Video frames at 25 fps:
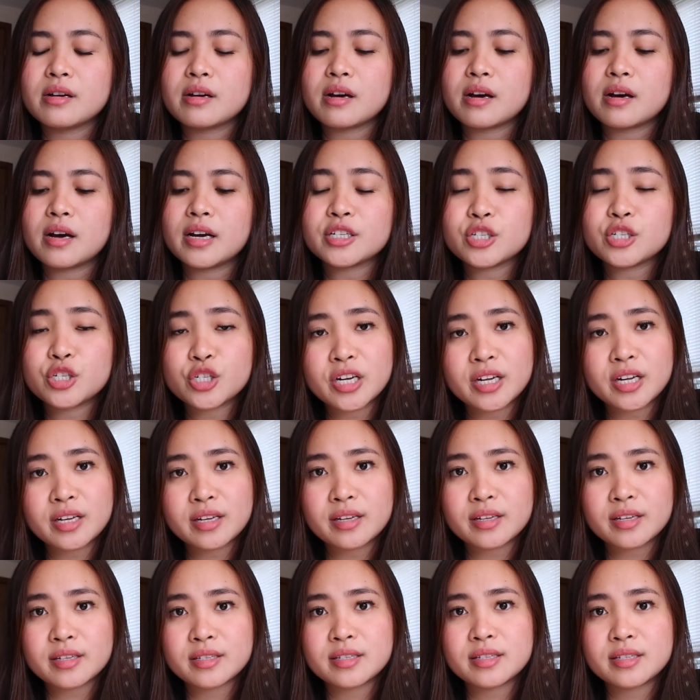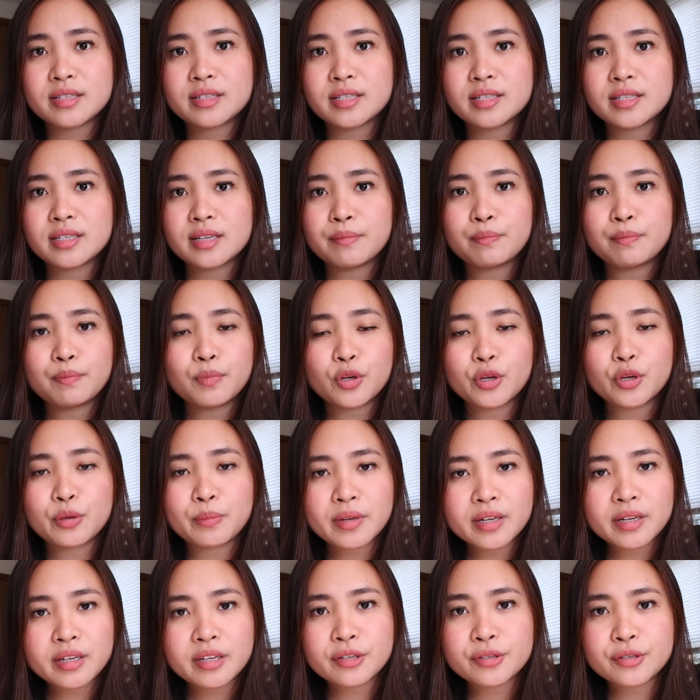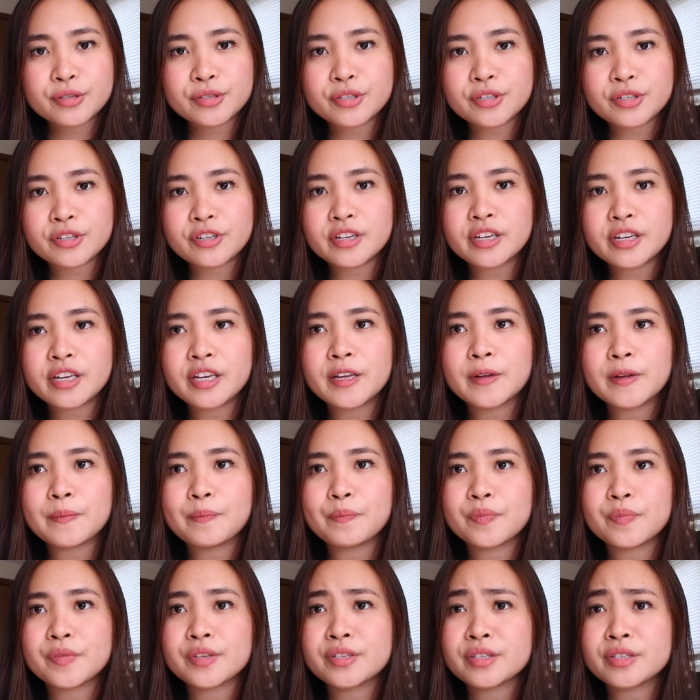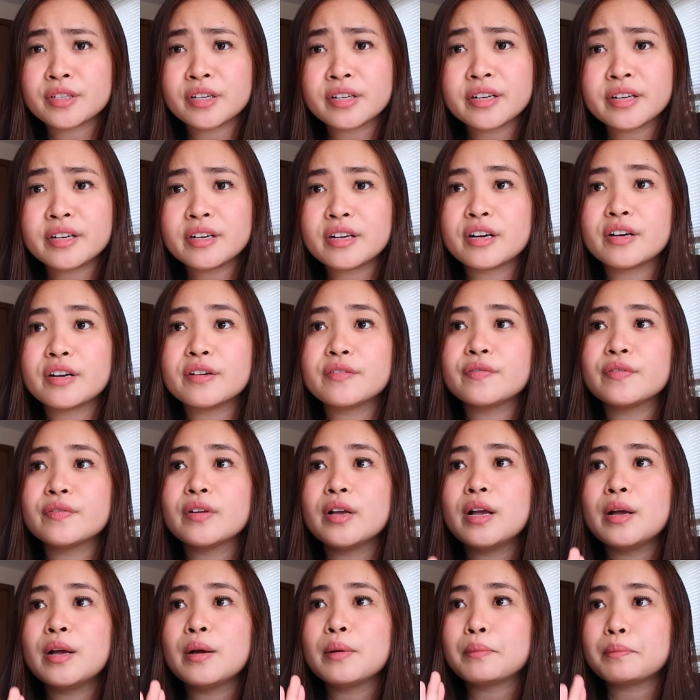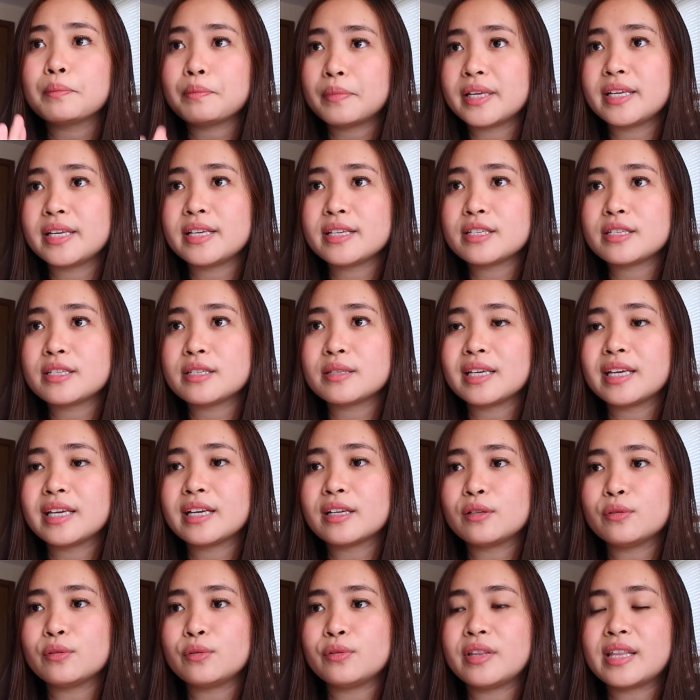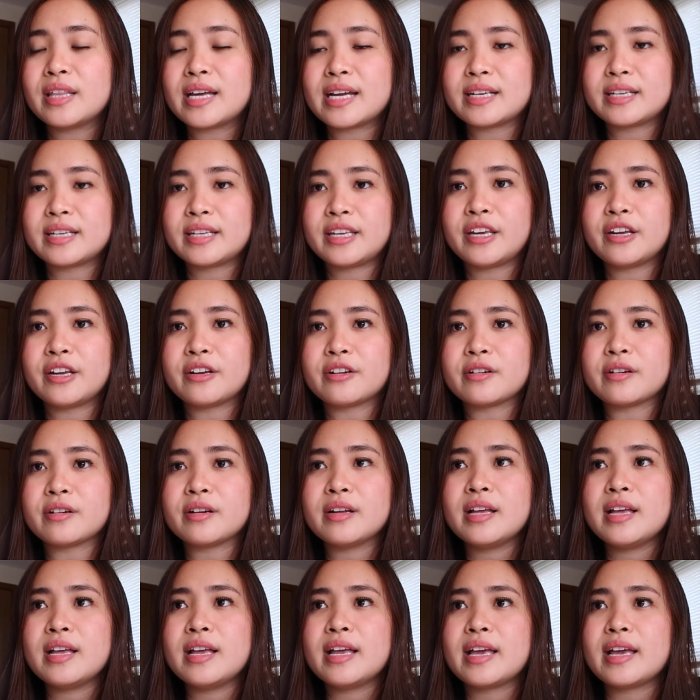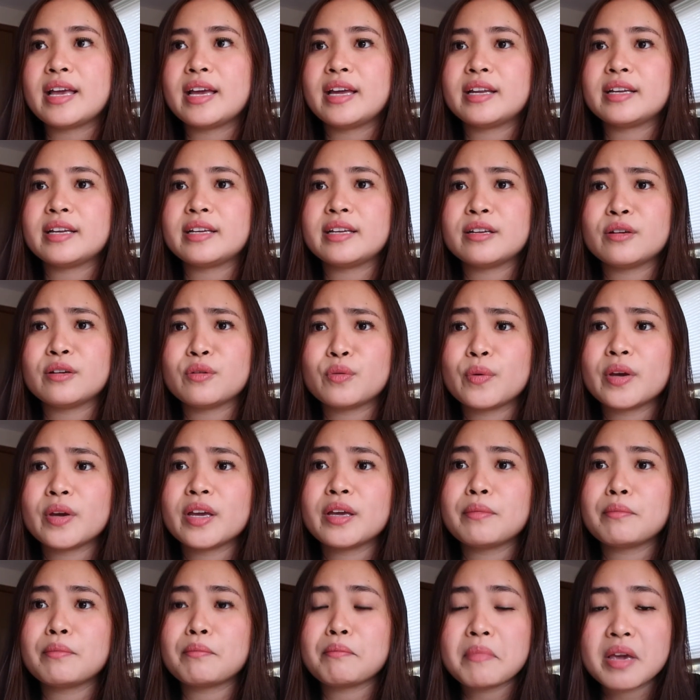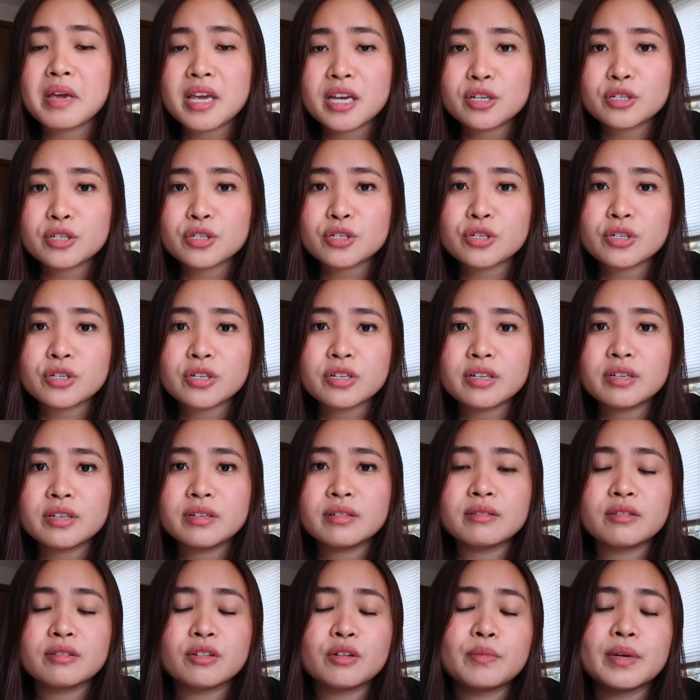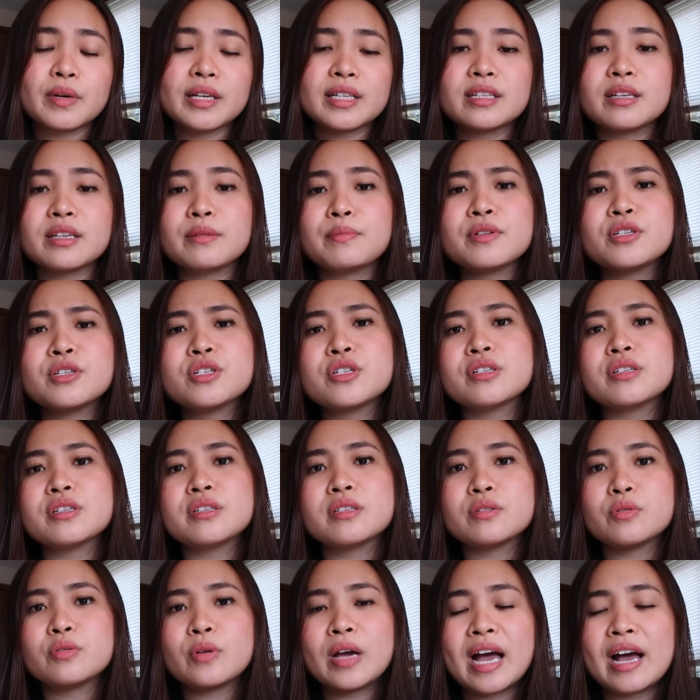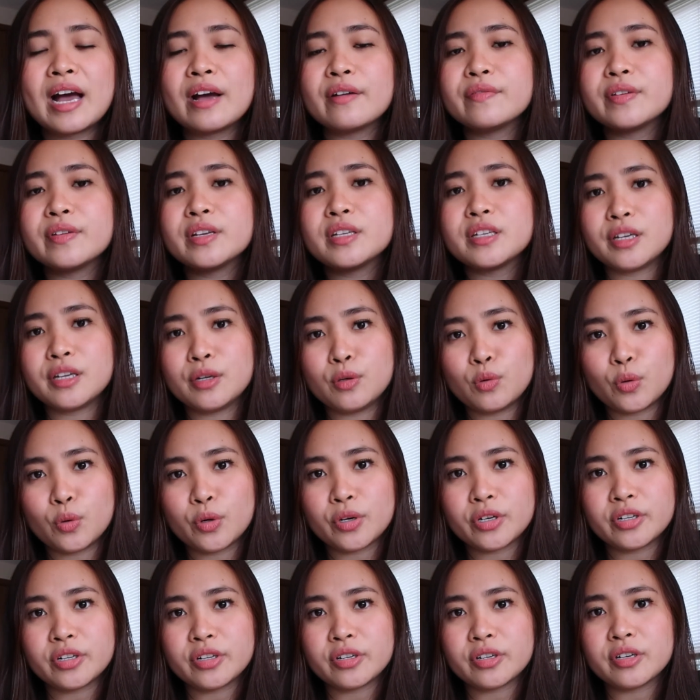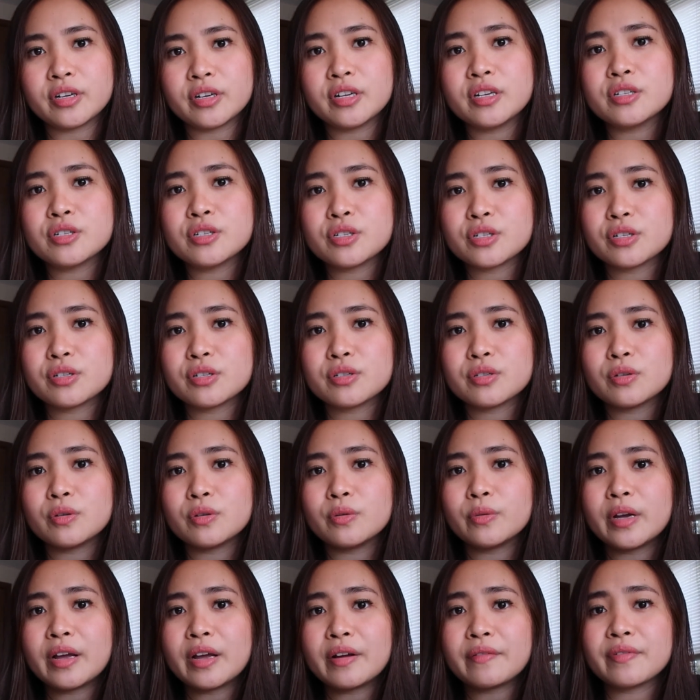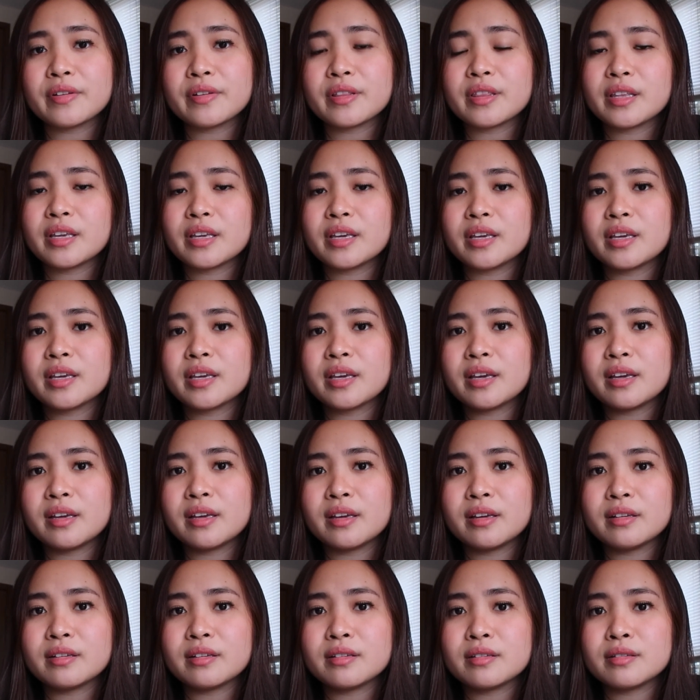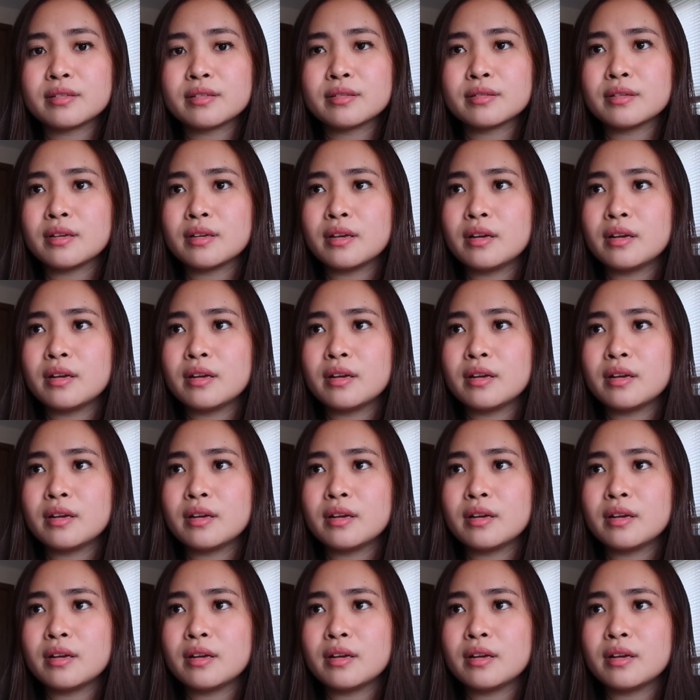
address, employment history is not enough, please include that here. And in a way, make sure, no, my tip is just to have it in order, just so everything is